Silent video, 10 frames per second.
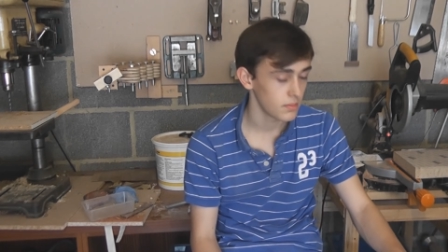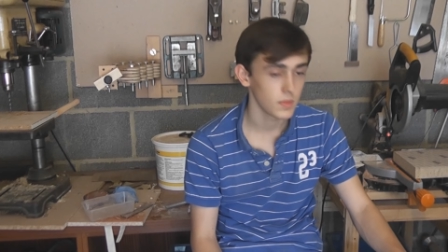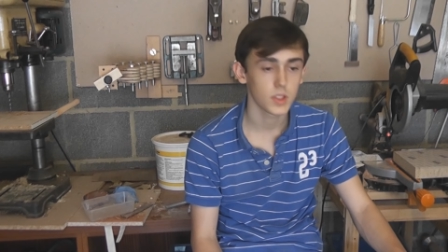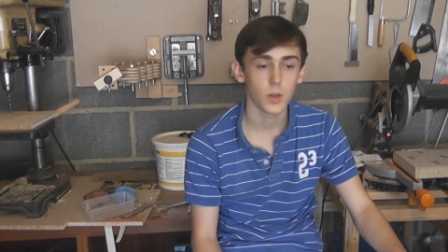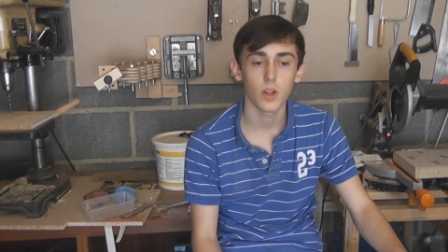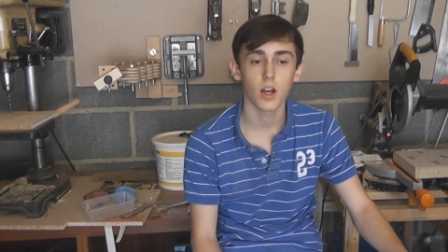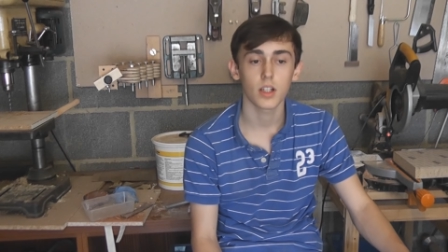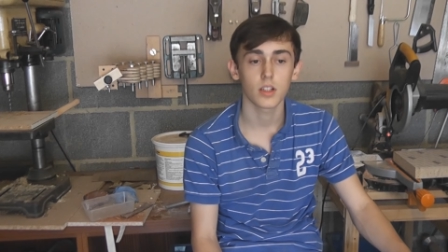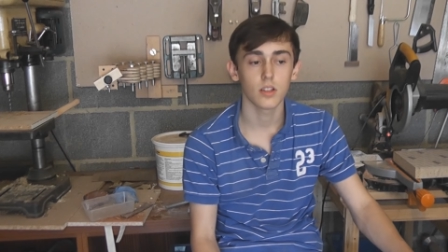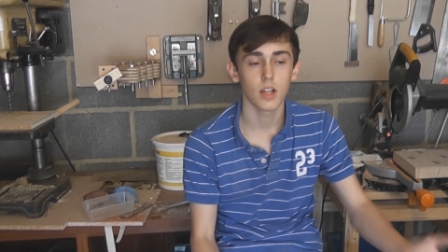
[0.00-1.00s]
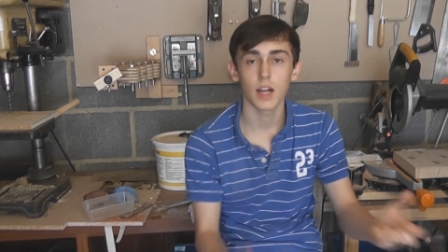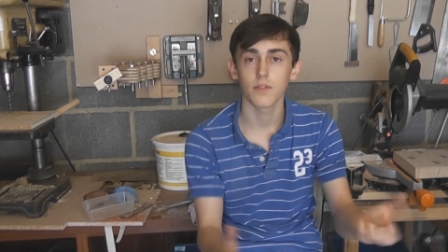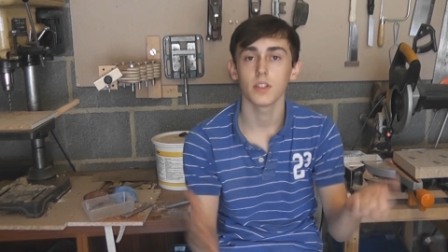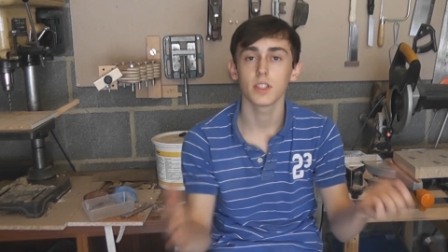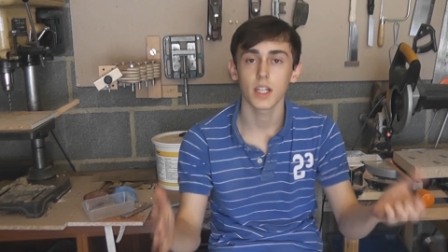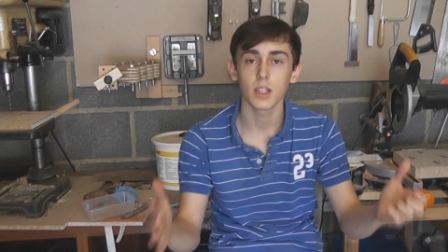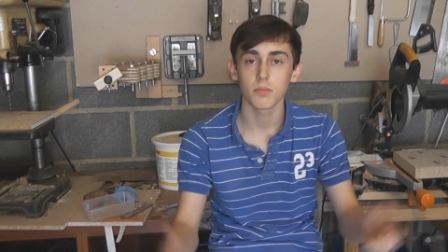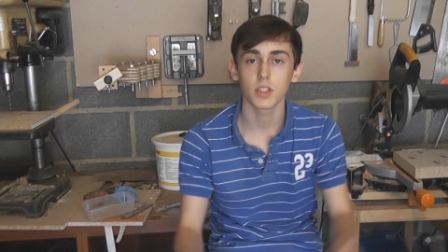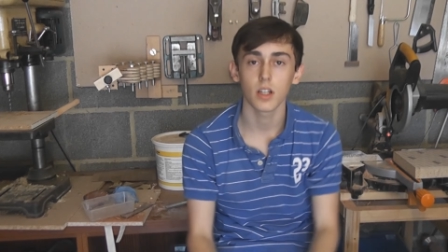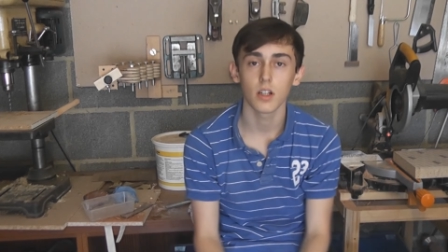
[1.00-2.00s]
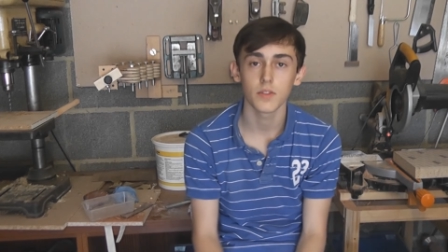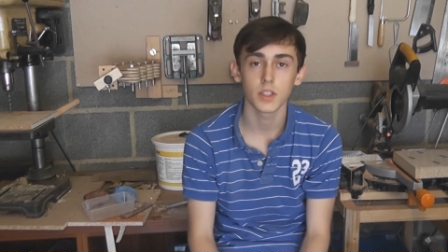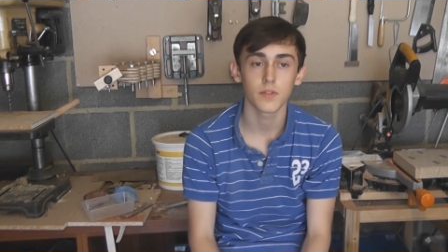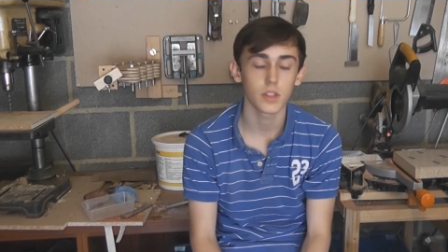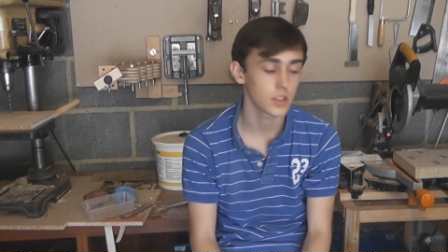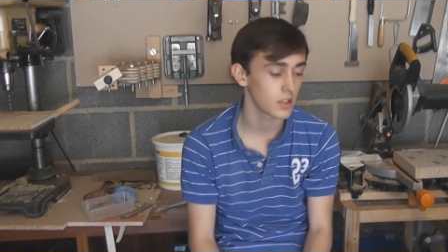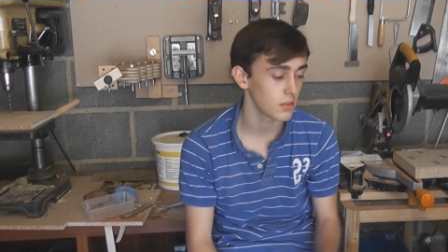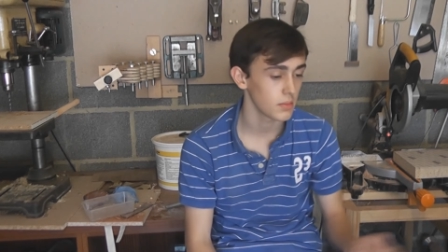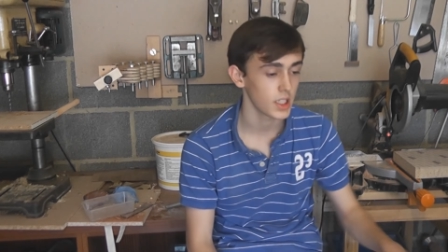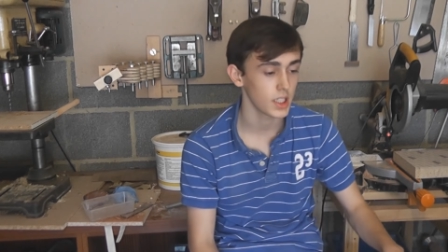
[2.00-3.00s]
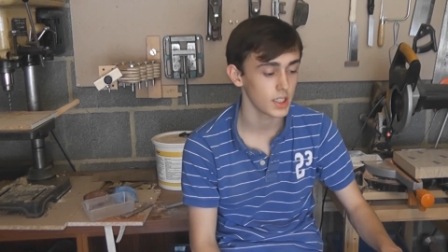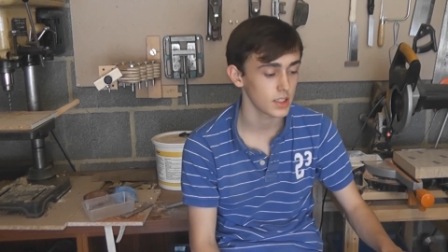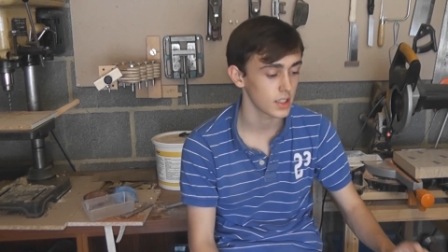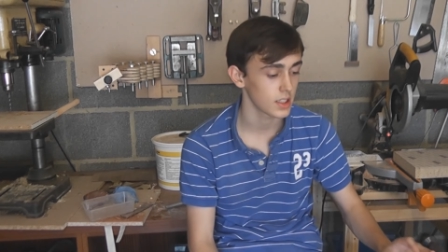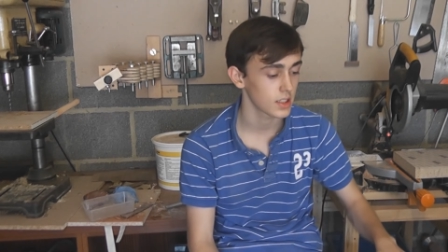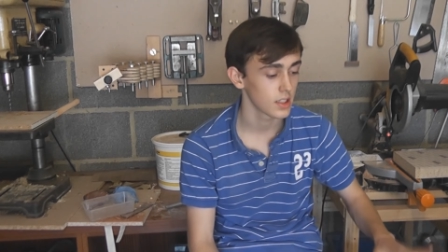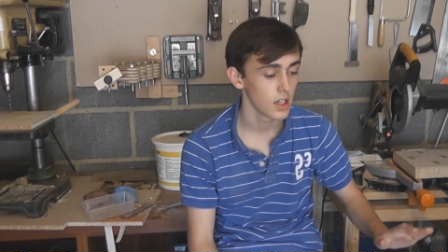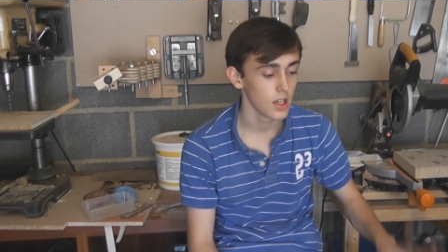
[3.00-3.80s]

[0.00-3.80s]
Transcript: so that I can have the same surface for the two machines. This